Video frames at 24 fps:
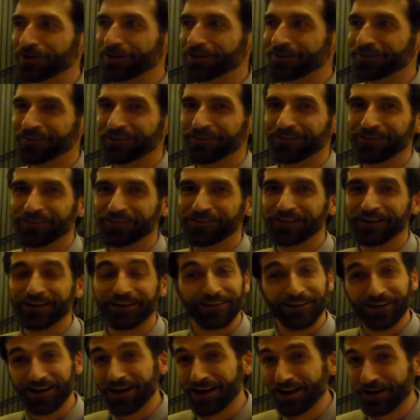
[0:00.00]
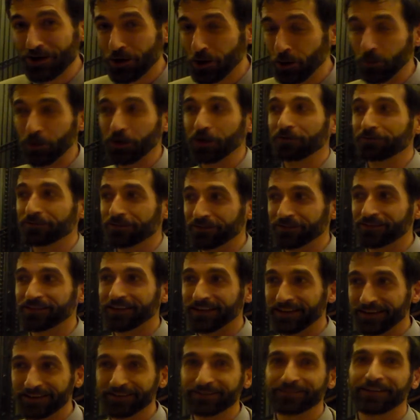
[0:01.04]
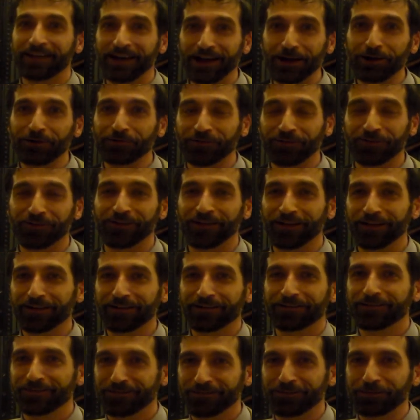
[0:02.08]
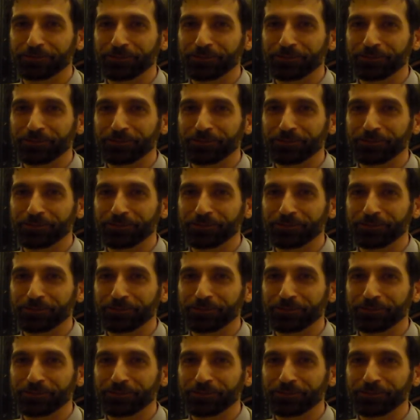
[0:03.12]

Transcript: laws in the state that I know of is to get the House and Senate